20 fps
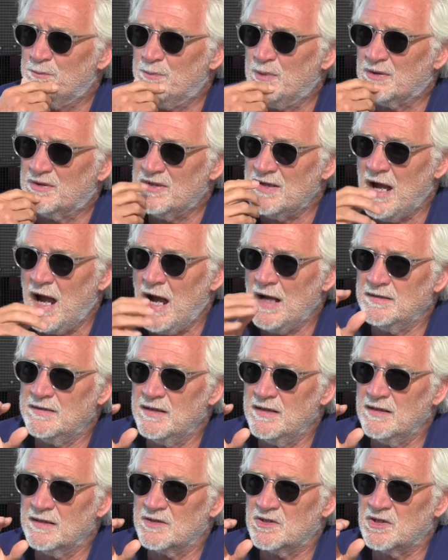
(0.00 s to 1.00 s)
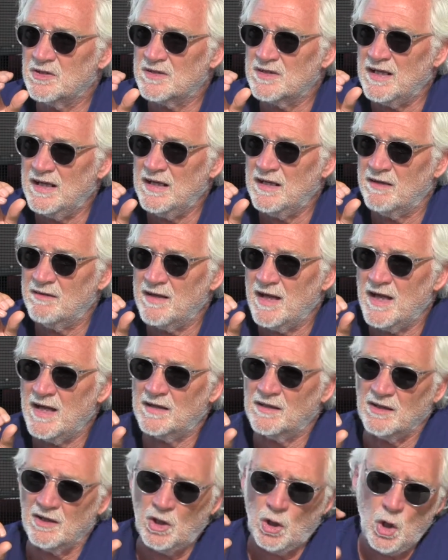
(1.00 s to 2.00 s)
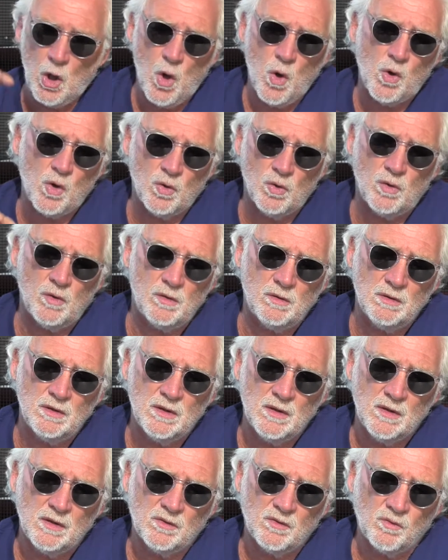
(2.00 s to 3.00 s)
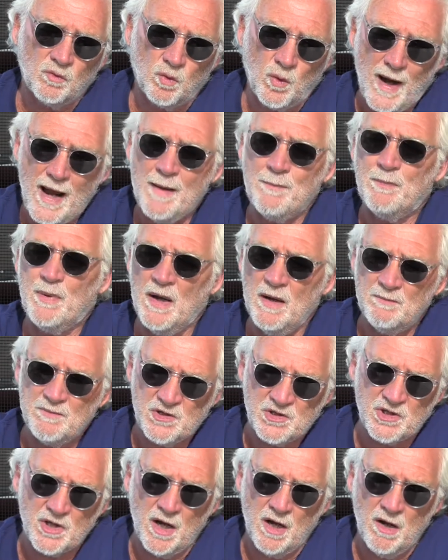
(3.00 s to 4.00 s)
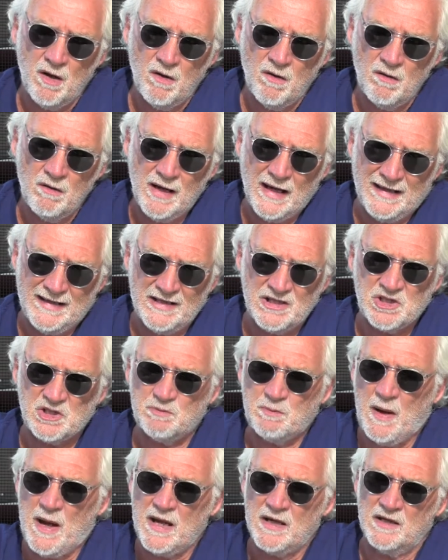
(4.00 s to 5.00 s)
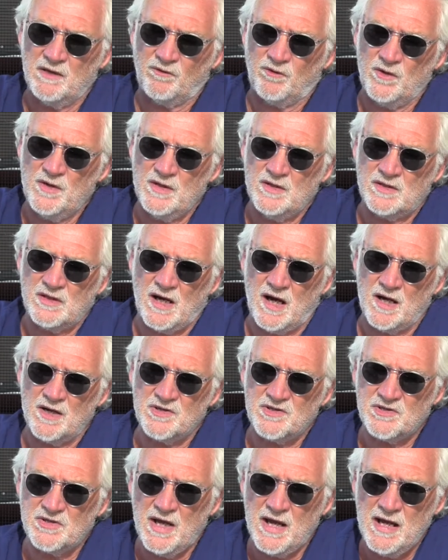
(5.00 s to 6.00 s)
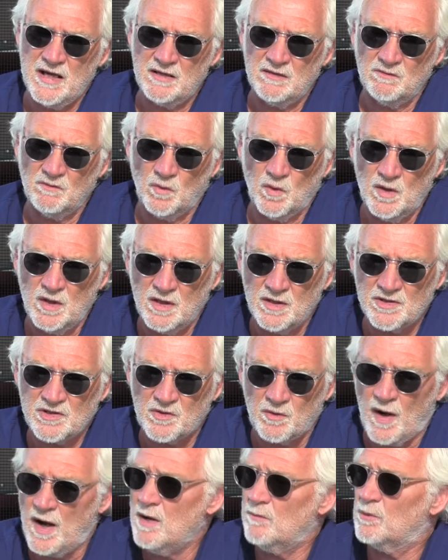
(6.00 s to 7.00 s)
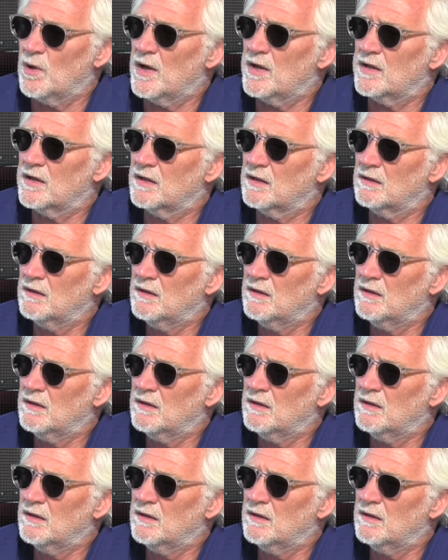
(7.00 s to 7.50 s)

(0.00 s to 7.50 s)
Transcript: but the idea to take that local wrap up show and expand it for the entire state was groundbreaking.